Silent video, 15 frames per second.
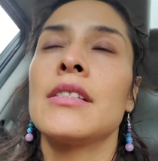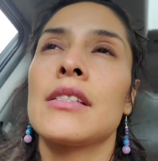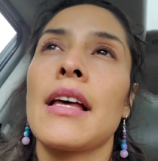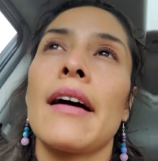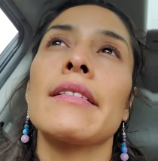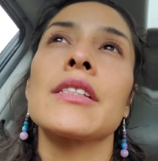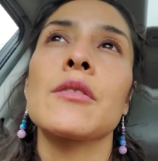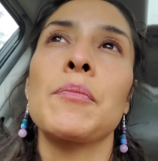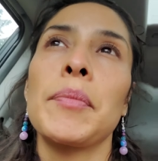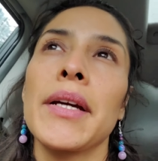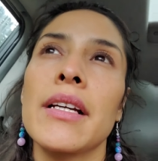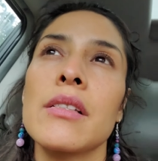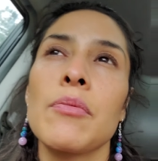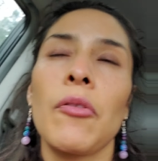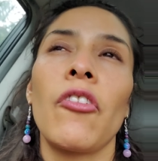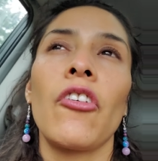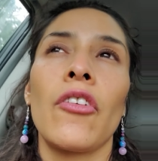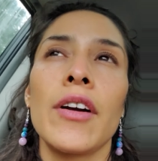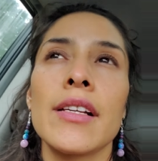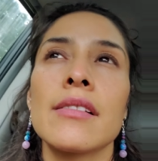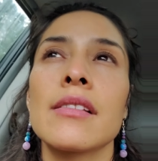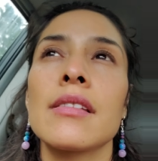that speaks
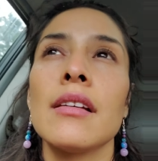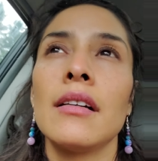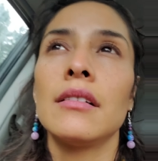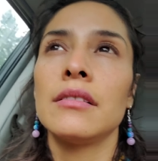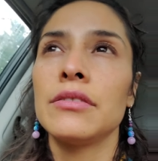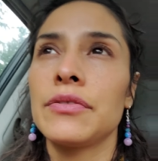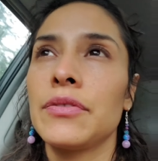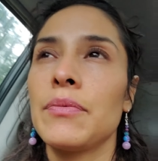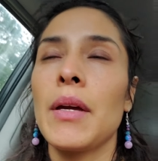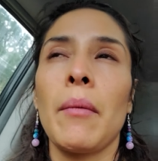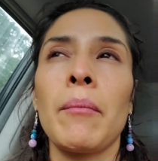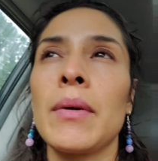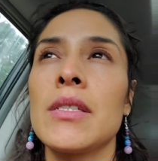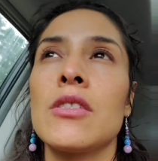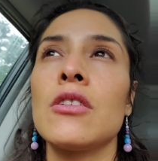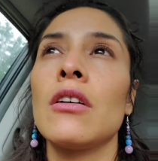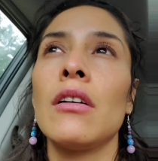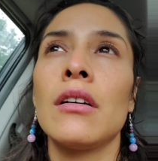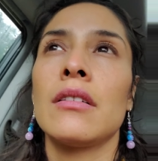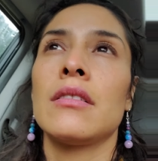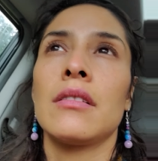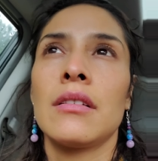for itself and
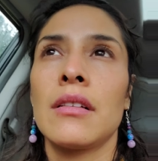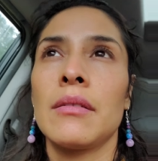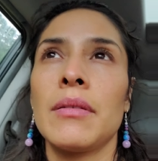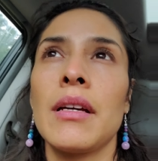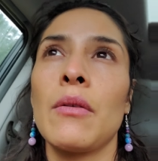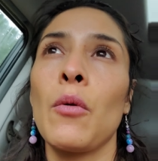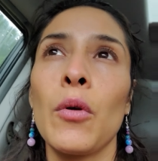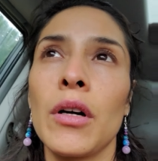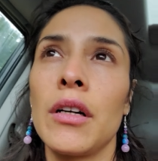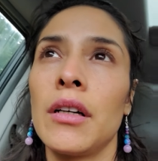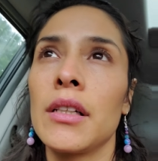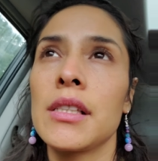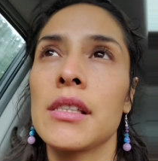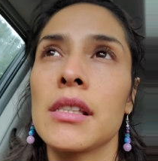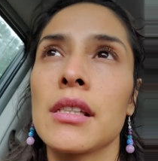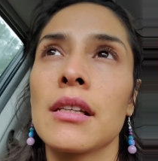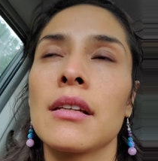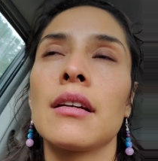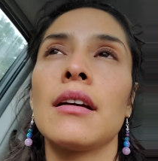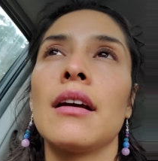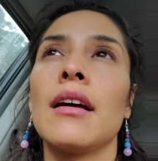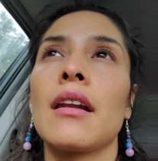beyond words
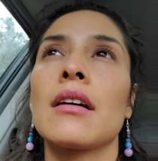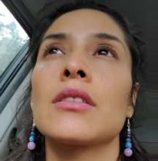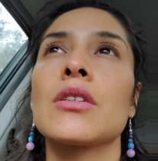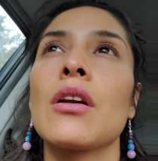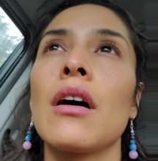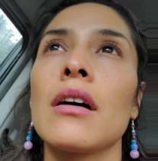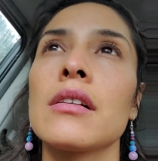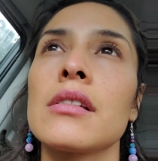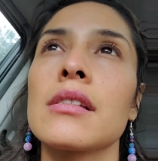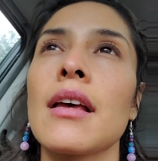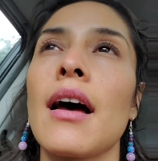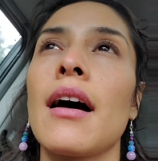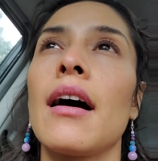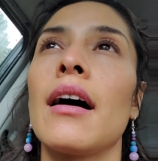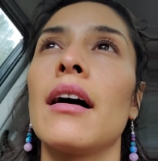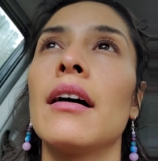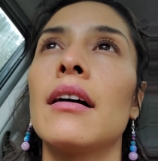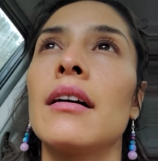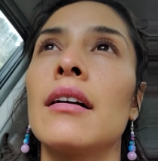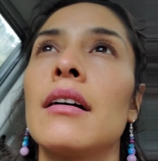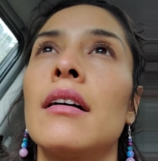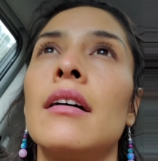and i trust that
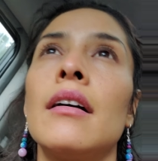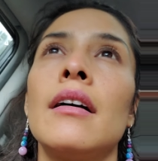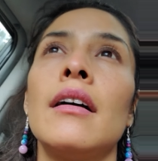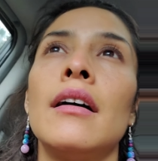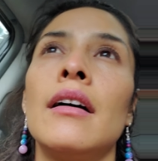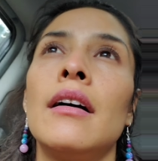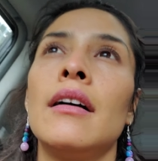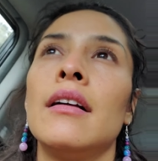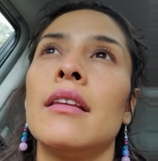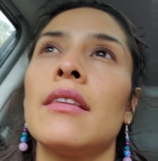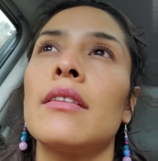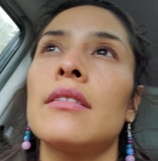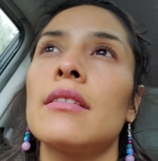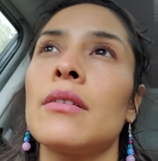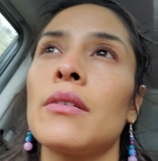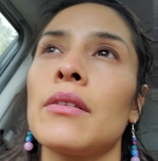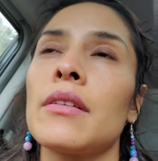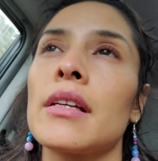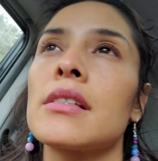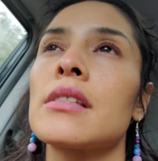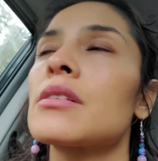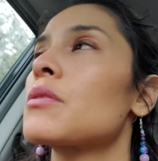you know
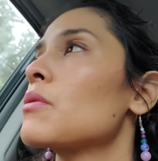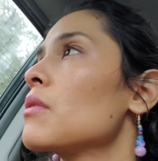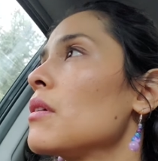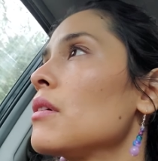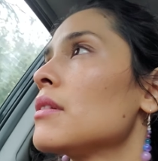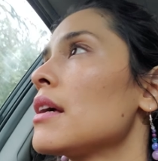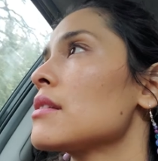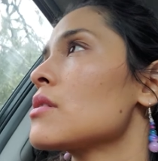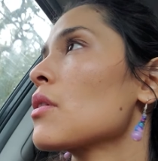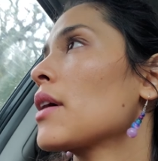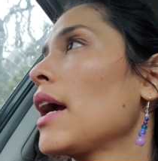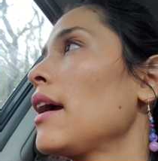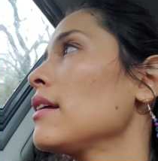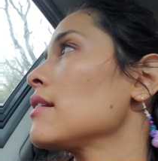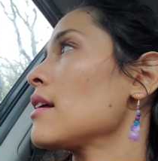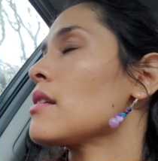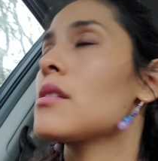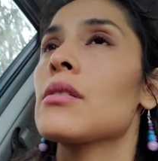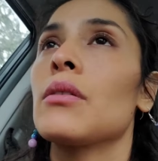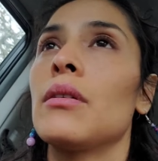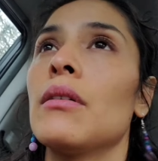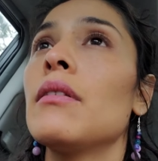that's Oh, that's okay.
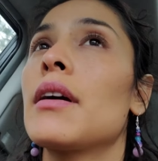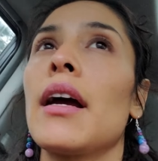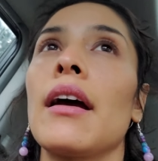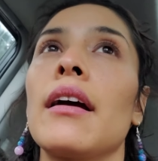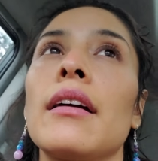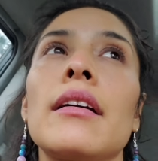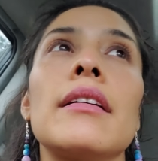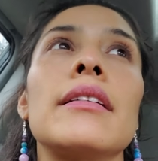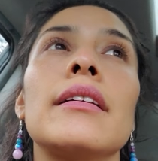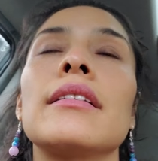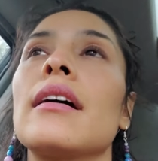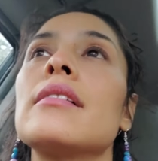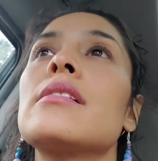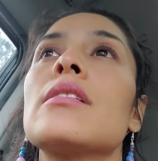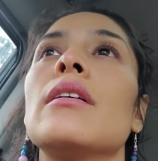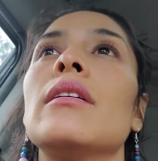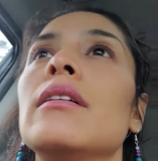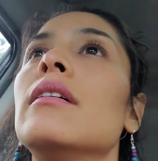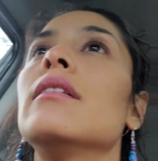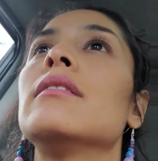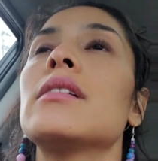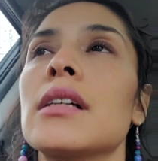That's okay. That's
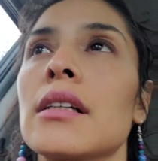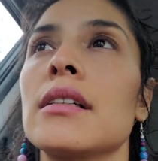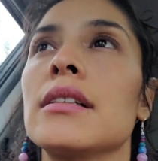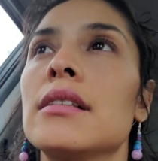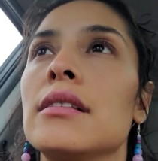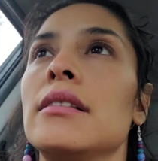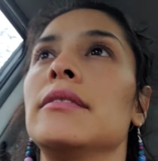all good.